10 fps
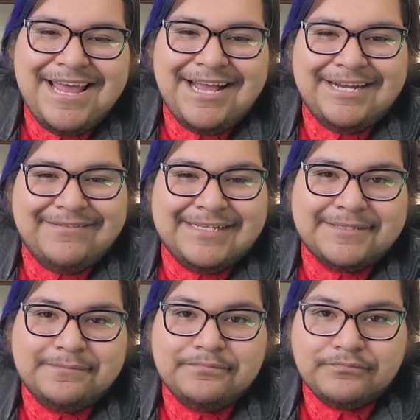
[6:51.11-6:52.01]

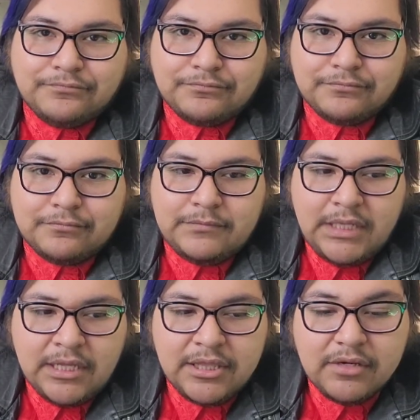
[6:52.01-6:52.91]
Anyways,
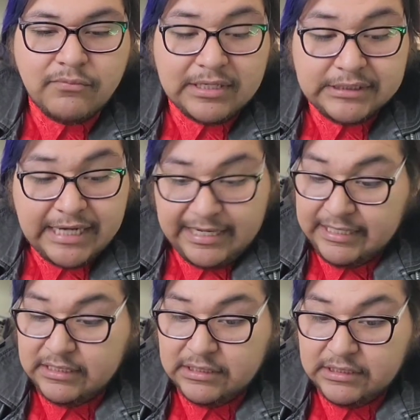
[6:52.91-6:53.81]
then one
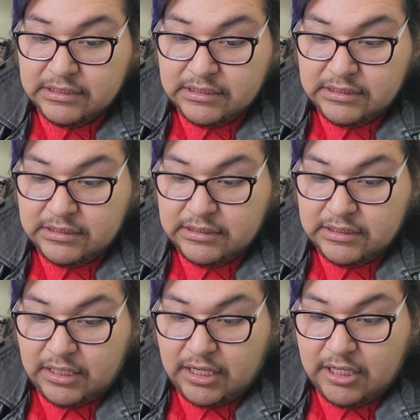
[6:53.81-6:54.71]
day
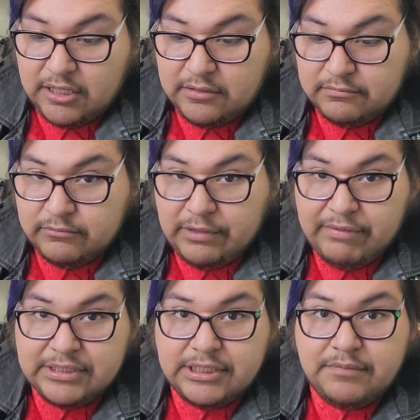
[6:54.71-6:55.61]
we
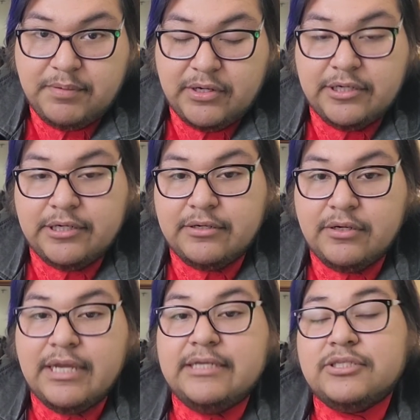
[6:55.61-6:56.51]
went to the park.
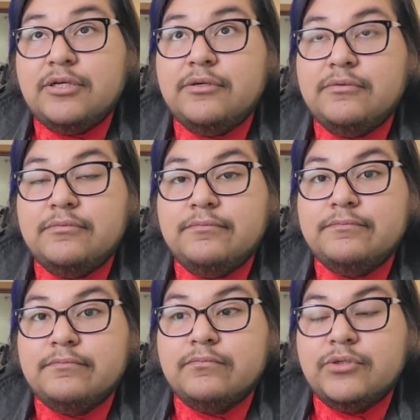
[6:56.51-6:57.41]
Okay, so
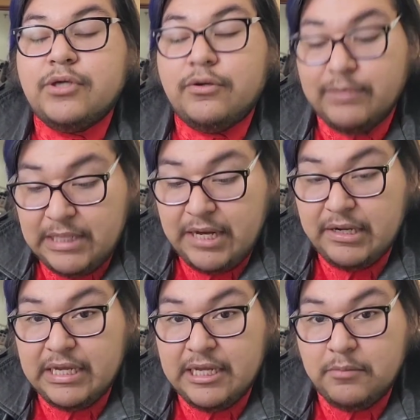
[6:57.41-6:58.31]
no, one
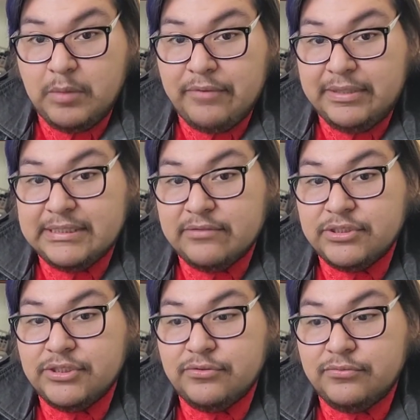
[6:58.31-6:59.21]
day I went
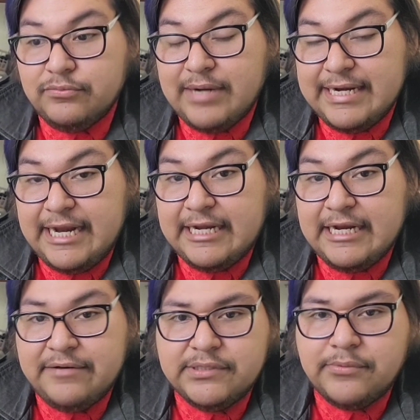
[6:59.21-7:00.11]
down to Rite Aid,
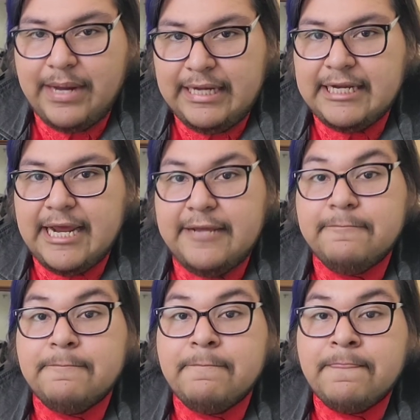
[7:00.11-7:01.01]
and it was a rainy day,
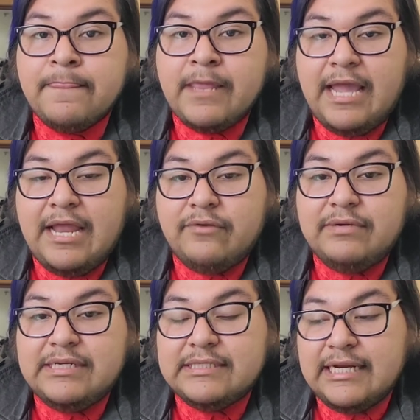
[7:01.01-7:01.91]
and
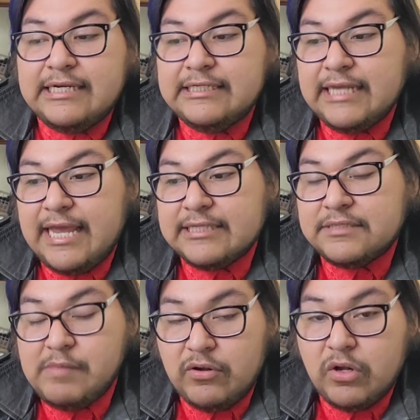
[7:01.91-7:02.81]
we decided to get
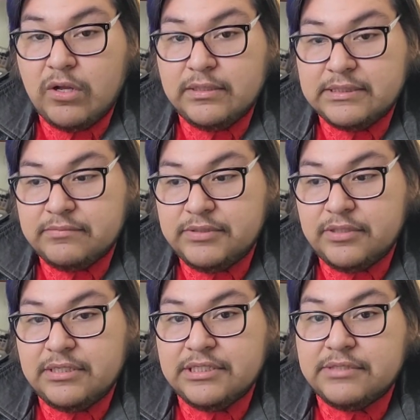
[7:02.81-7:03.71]
some alcohol and some soda.